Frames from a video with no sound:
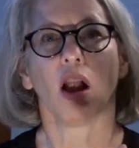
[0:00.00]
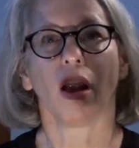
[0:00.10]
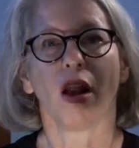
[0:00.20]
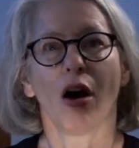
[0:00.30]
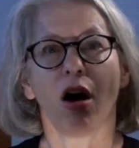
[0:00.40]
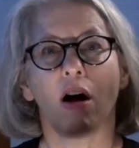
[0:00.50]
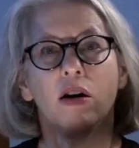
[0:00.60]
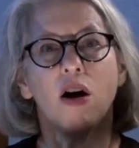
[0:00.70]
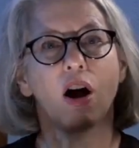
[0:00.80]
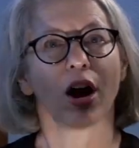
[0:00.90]

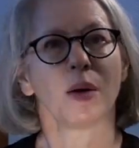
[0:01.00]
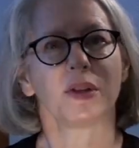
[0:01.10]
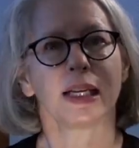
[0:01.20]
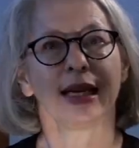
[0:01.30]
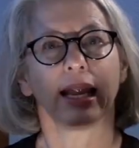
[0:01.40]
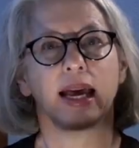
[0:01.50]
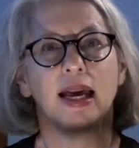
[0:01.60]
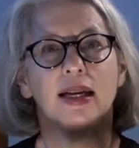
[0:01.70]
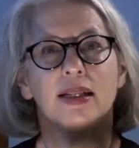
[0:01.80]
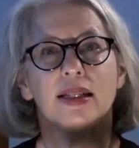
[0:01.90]
long arms and
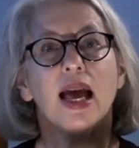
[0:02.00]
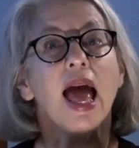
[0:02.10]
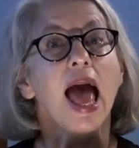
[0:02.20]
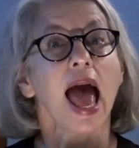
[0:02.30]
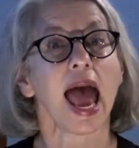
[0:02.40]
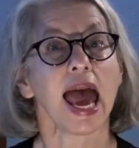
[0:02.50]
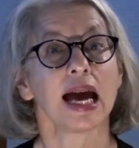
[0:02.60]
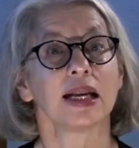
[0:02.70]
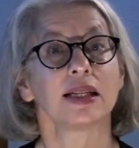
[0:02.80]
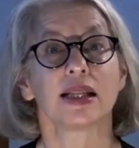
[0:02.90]
legs,
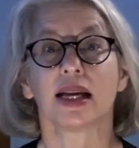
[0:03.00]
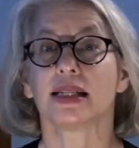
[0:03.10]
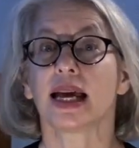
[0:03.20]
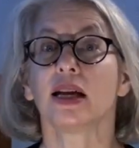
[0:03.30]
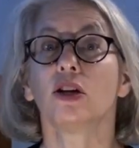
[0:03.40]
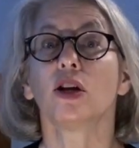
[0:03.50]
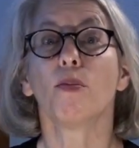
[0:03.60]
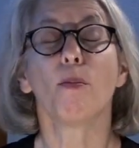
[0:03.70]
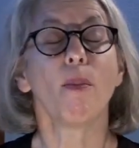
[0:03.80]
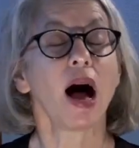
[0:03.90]
hands that dangled a
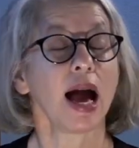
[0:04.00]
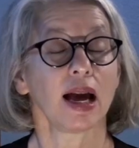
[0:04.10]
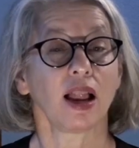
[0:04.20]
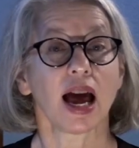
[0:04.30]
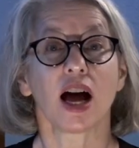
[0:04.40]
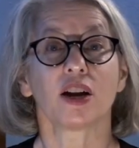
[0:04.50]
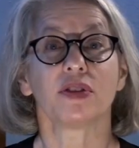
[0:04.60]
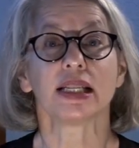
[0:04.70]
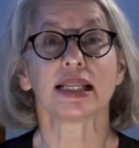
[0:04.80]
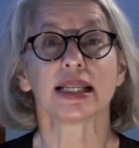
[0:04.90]
mile out
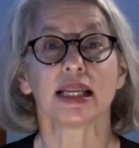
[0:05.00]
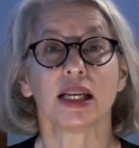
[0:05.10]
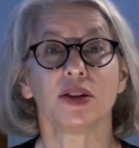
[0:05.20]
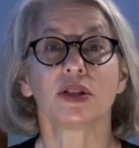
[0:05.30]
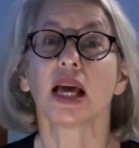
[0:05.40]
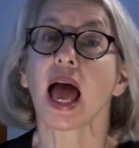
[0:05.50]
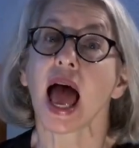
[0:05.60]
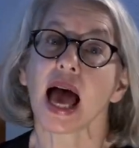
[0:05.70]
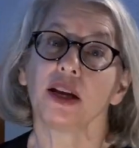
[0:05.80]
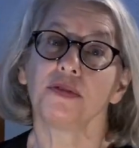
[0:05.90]
of his sleeves,
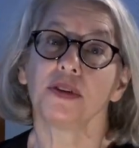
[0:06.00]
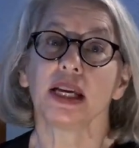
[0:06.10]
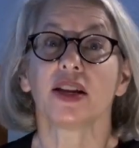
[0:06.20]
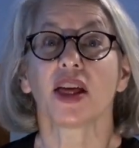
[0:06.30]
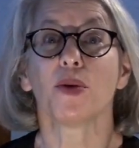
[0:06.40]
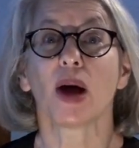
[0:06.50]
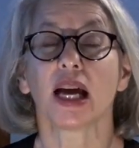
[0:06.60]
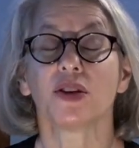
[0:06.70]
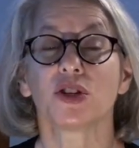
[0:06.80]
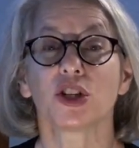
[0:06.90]
and feet that
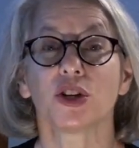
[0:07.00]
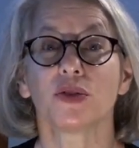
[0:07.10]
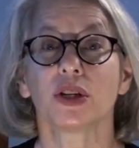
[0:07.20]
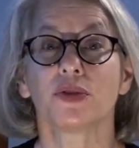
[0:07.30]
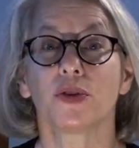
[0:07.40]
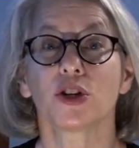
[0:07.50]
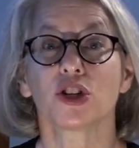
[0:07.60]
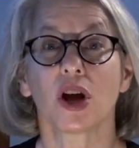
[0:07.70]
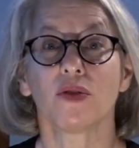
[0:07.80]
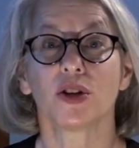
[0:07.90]
might have served for
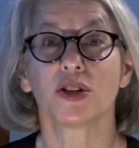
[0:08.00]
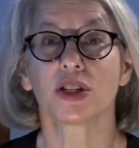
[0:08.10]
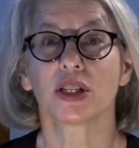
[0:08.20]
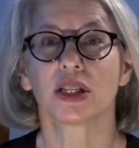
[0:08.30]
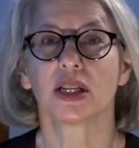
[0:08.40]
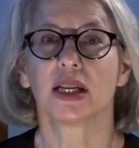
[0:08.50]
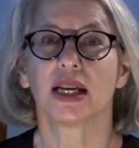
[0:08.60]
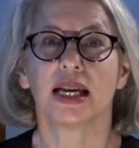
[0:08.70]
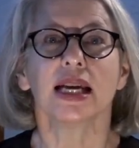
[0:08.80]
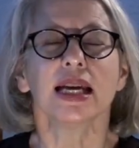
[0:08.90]
shovels.
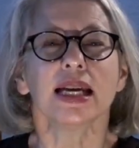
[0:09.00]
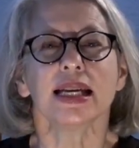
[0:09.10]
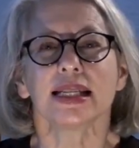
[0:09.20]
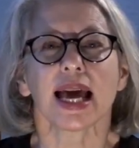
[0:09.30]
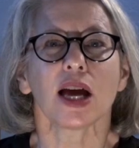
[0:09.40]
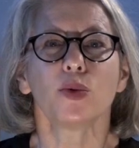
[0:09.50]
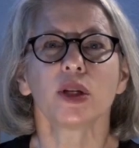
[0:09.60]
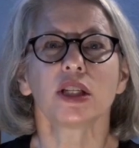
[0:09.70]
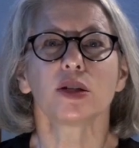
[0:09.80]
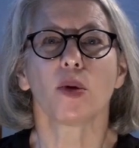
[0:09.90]
His head
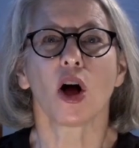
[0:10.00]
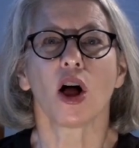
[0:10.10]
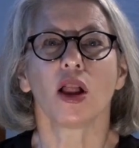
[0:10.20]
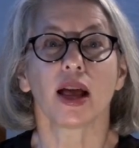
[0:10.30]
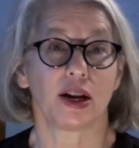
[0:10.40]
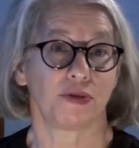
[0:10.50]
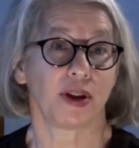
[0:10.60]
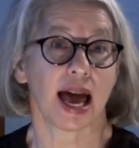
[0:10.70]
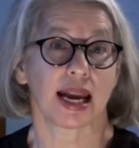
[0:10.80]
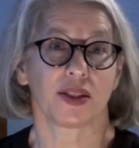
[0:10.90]
was small and
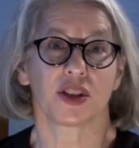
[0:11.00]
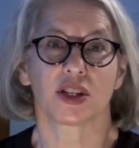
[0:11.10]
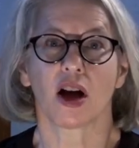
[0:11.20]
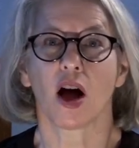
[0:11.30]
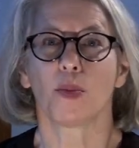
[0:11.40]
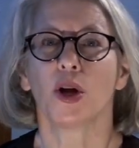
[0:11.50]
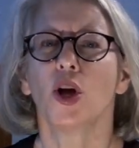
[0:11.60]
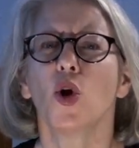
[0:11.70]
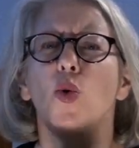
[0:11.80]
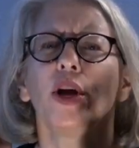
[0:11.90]
flat at the top,
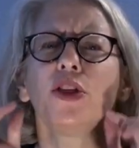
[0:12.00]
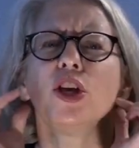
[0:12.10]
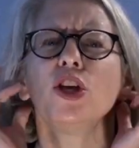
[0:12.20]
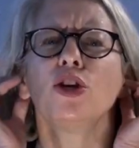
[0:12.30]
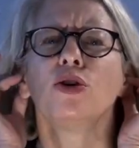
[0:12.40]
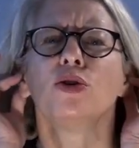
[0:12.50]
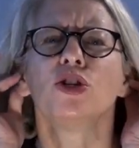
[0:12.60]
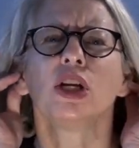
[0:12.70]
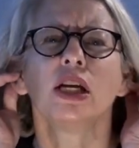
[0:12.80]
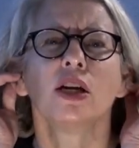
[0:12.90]
with
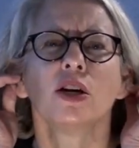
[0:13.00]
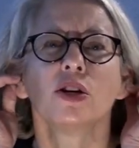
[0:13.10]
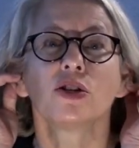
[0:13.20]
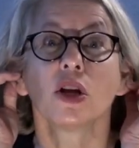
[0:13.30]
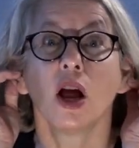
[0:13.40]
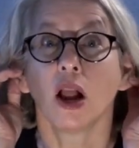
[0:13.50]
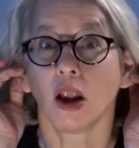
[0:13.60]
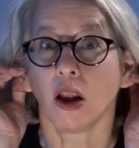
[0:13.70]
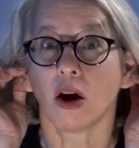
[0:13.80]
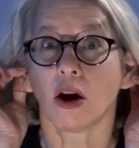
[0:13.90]
huge ears,
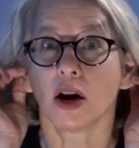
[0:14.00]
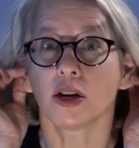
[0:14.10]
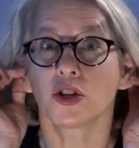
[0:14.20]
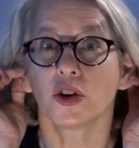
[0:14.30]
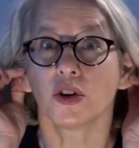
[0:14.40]
large